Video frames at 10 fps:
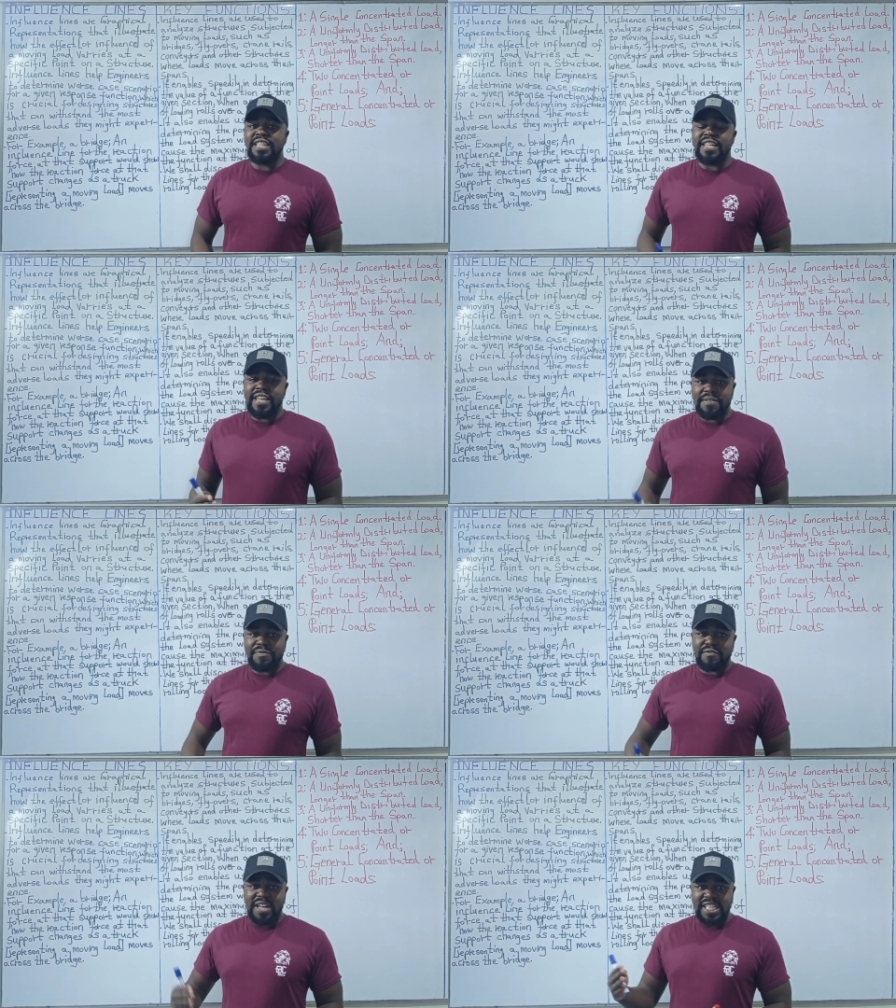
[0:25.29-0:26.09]

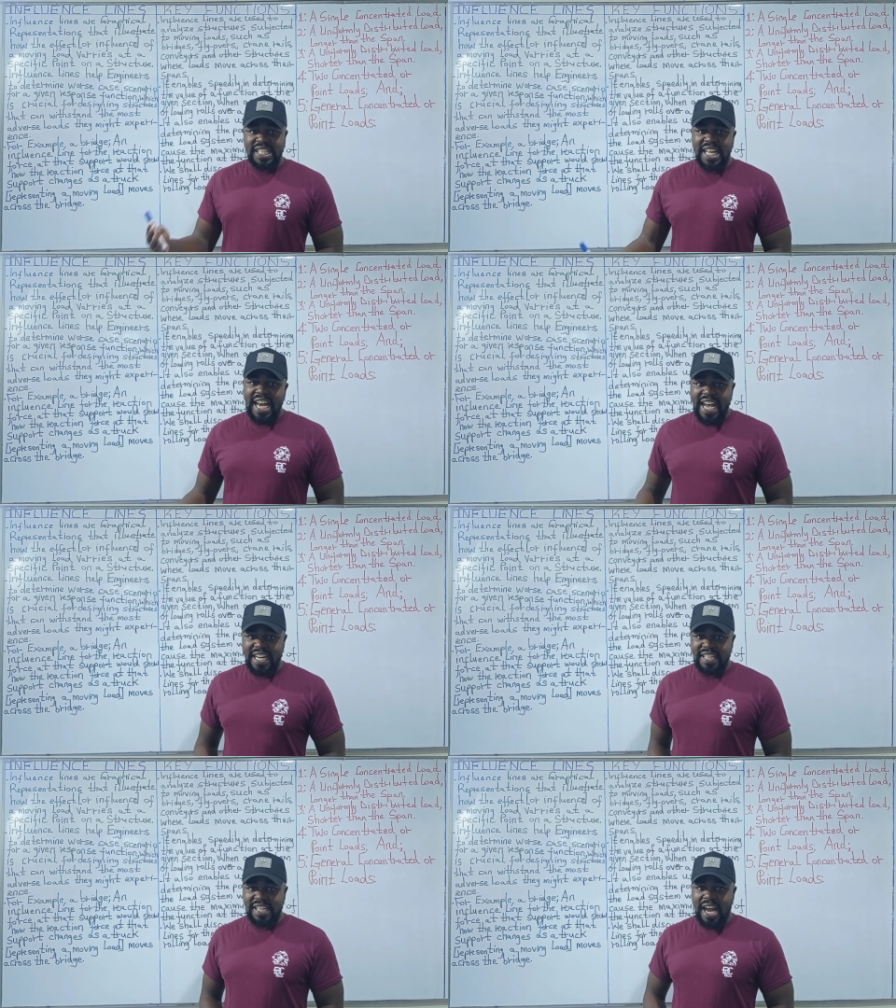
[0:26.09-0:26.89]
influence
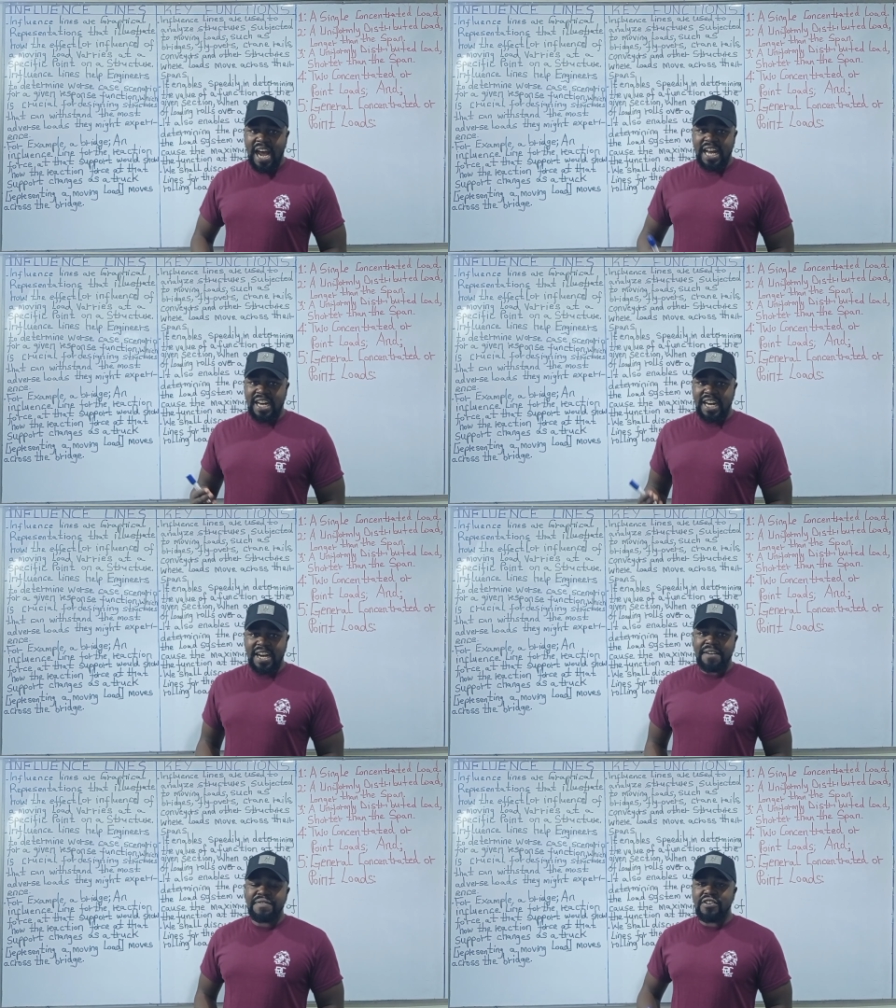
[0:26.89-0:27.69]
lines are
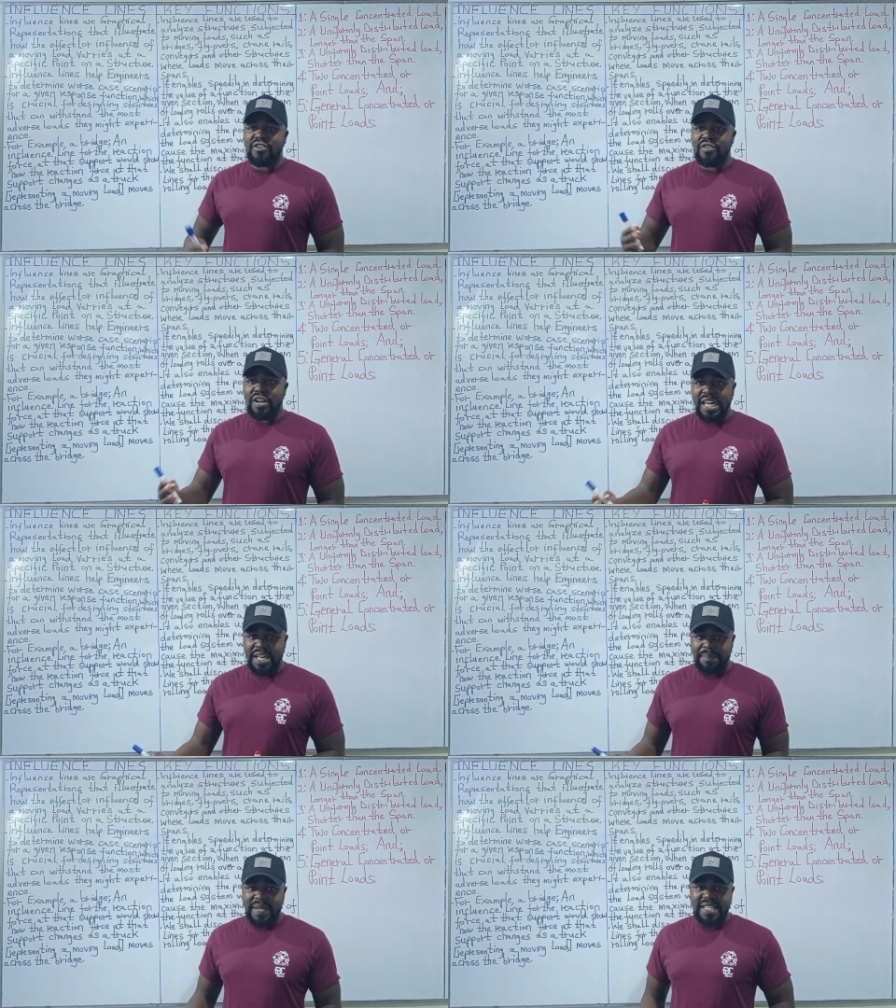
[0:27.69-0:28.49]
graphical
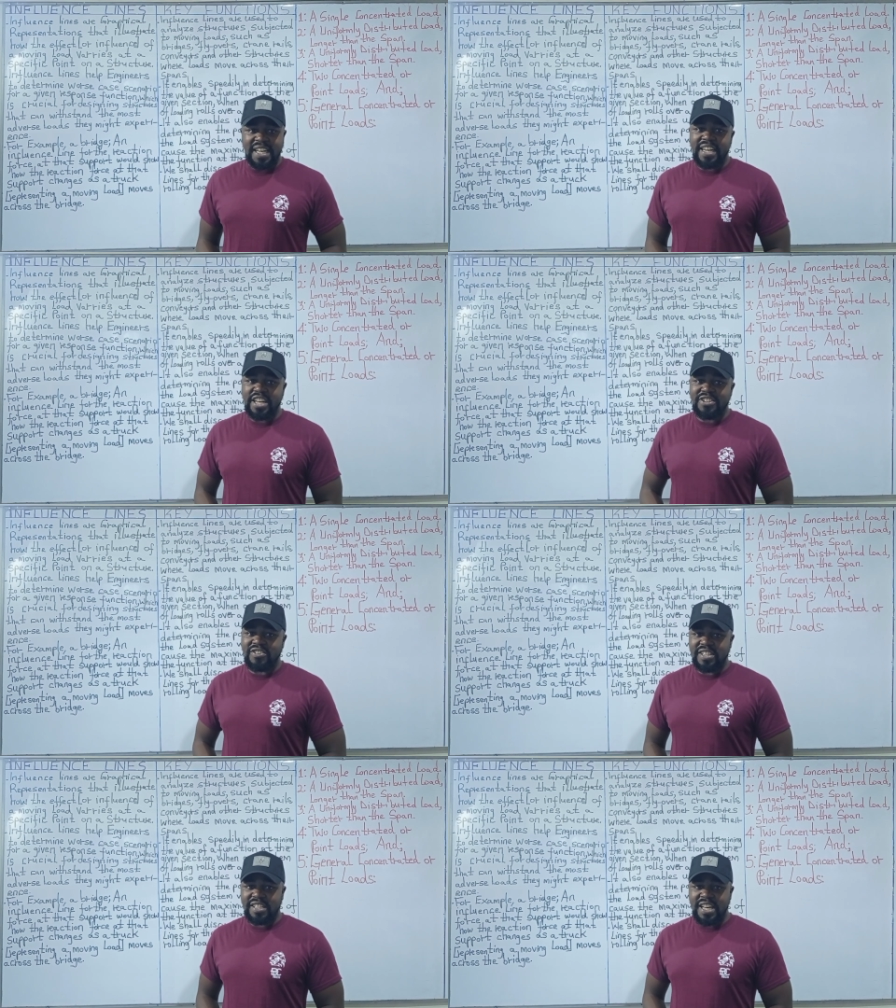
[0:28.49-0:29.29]

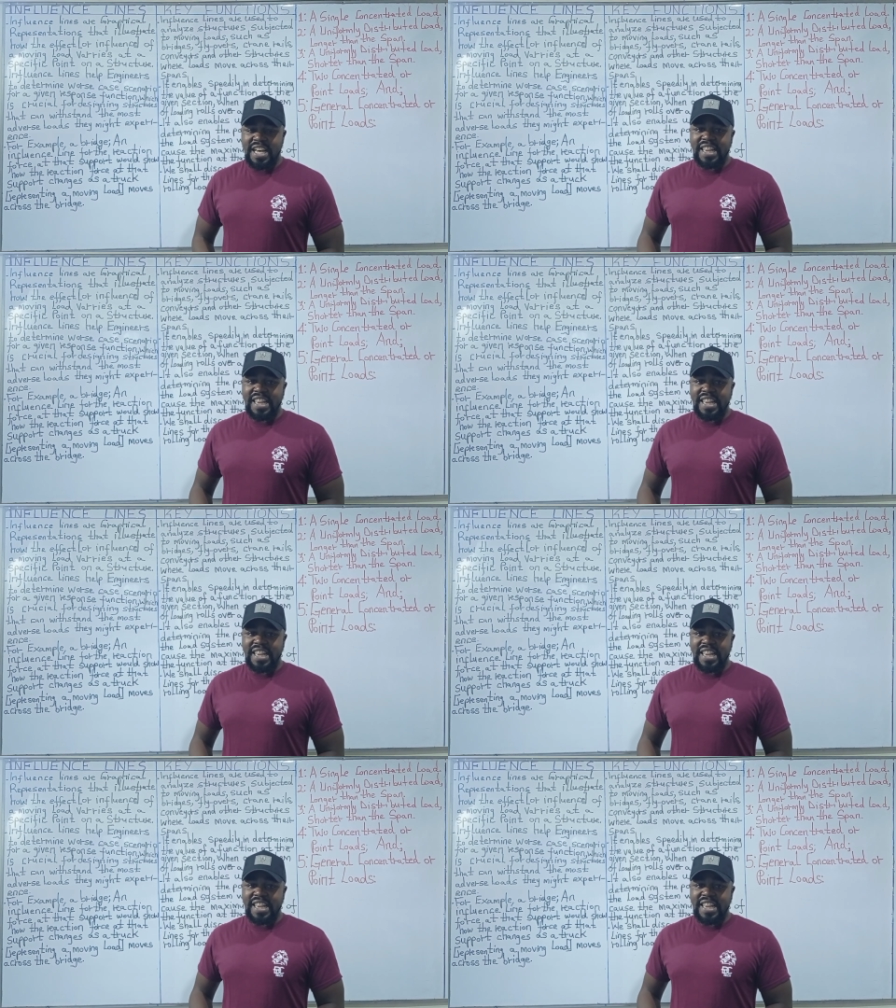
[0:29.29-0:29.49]
representations